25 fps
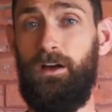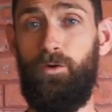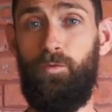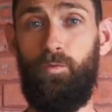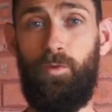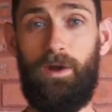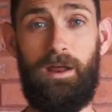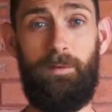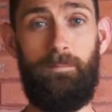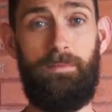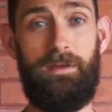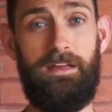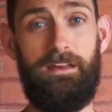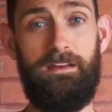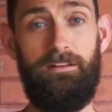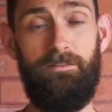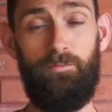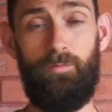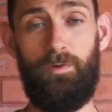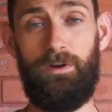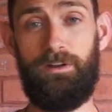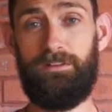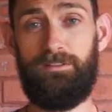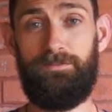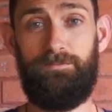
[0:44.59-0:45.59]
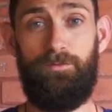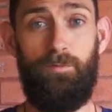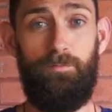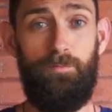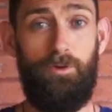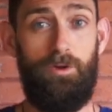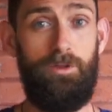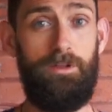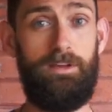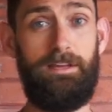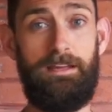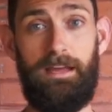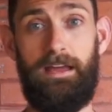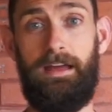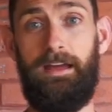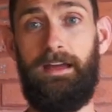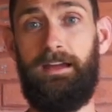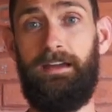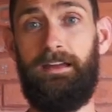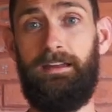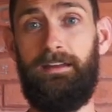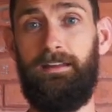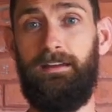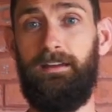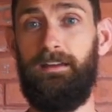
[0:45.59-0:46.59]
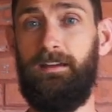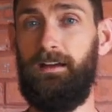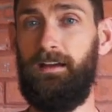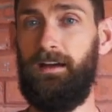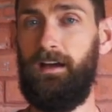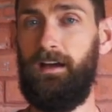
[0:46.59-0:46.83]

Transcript: what I mean, what is foam rolling, and